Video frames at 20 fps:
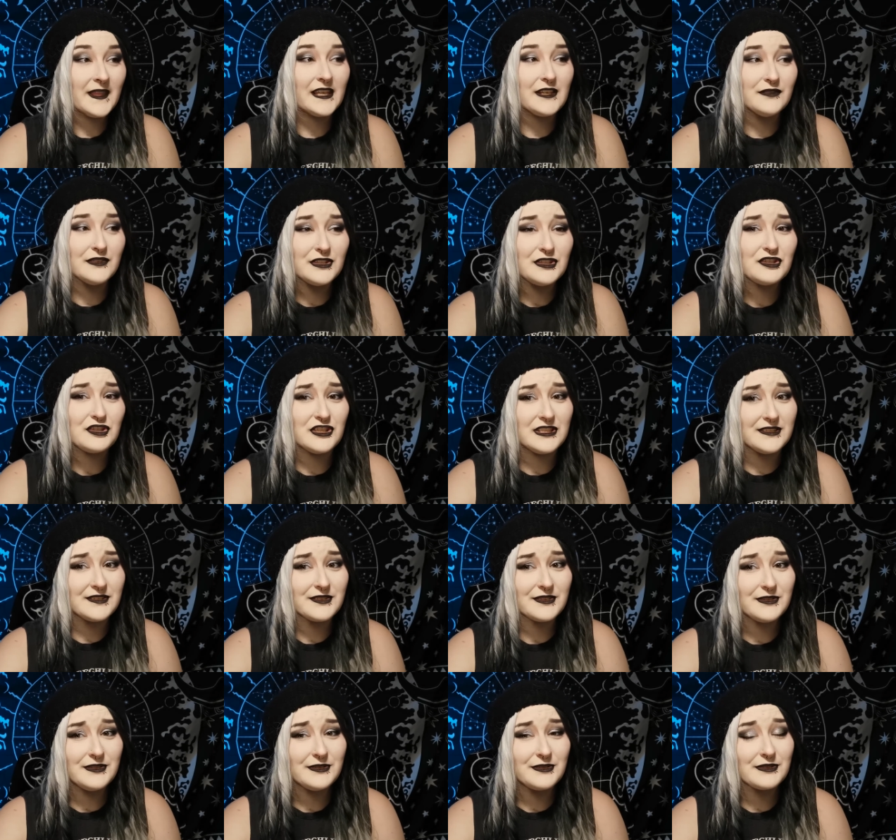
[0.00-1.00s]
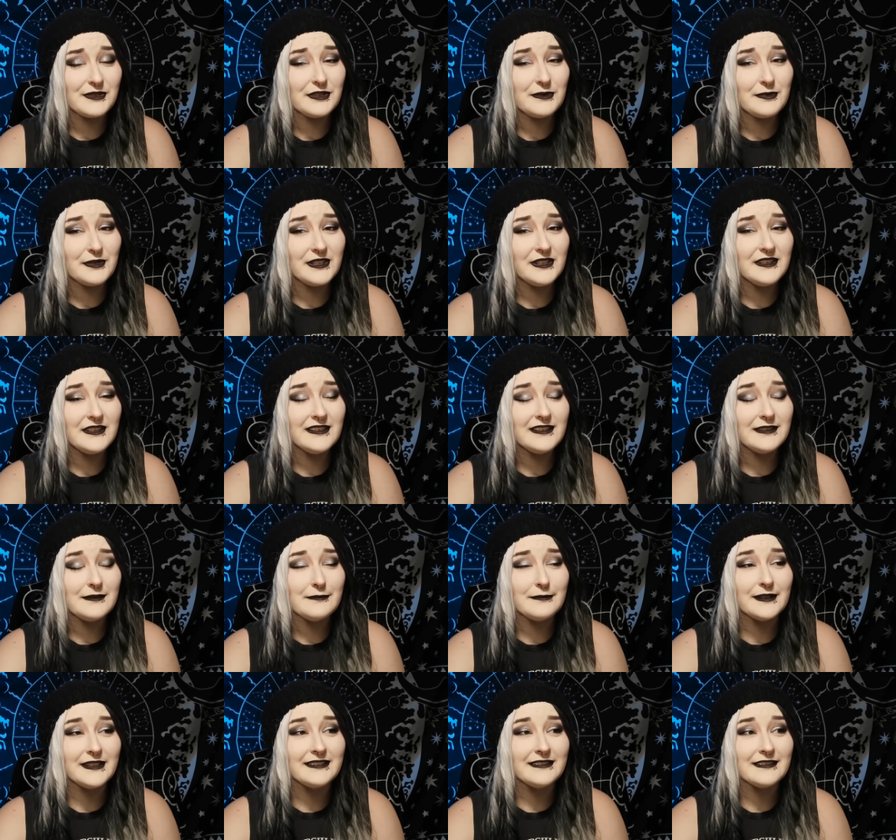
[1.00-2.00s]
Even the jeans are usually pretty
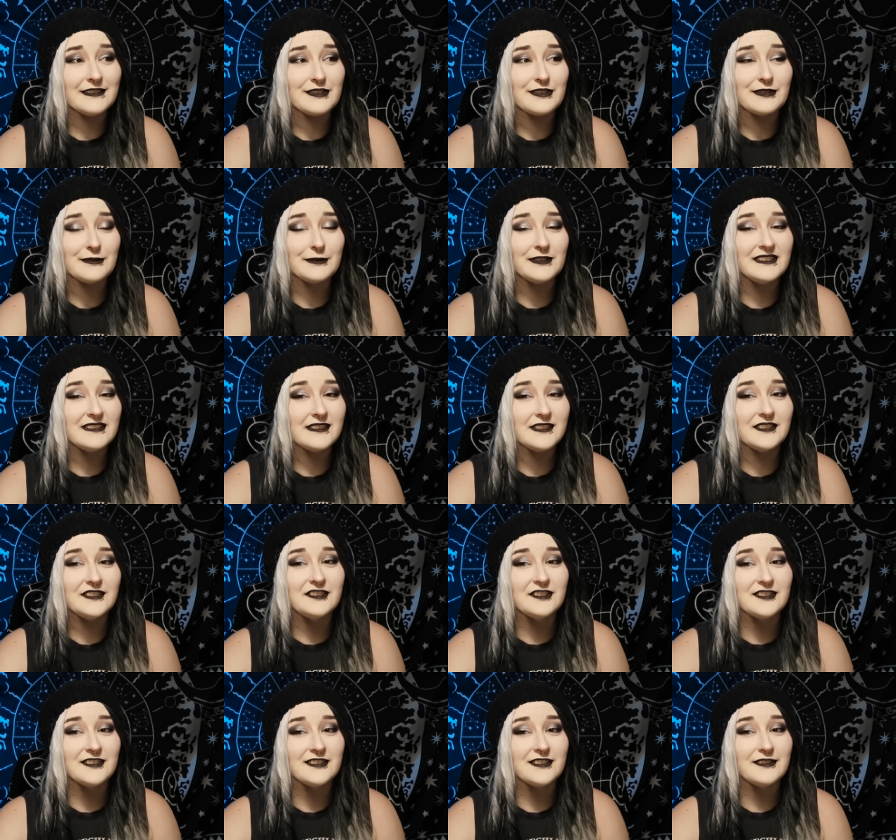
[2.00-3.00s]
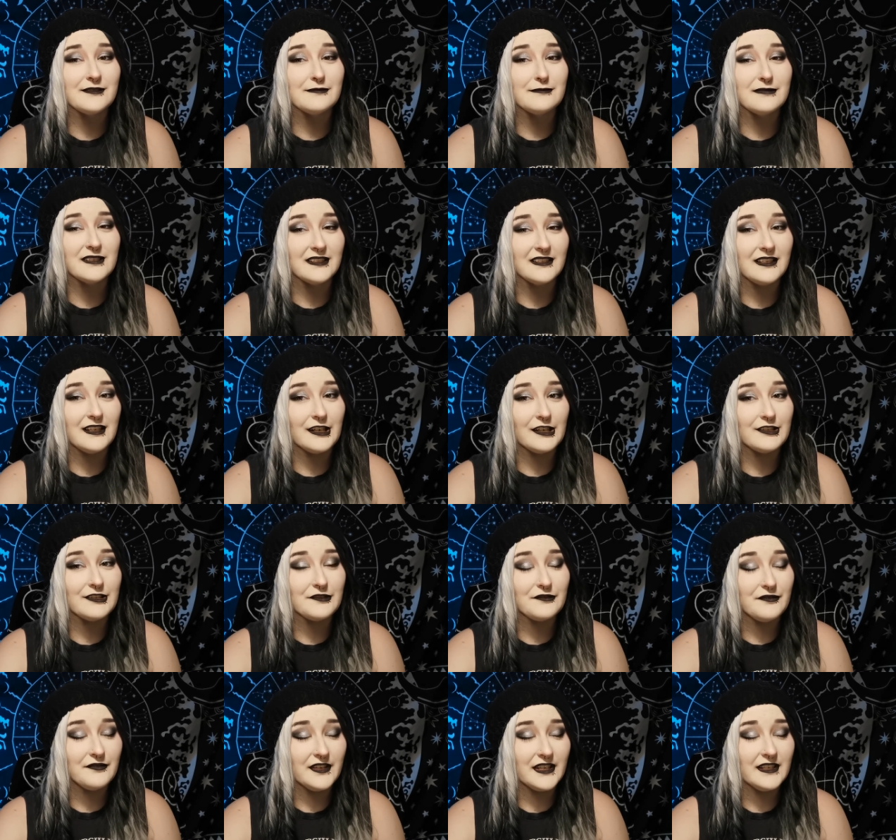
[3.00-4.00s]
good, but the shorts are just really
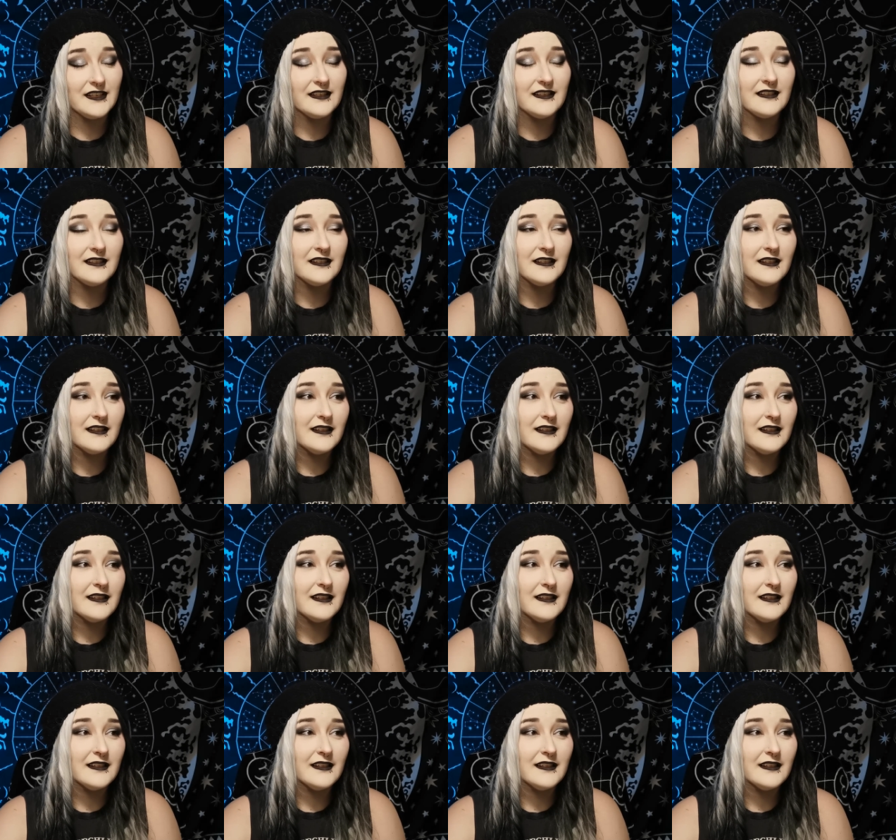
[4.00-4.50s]
hard to fit.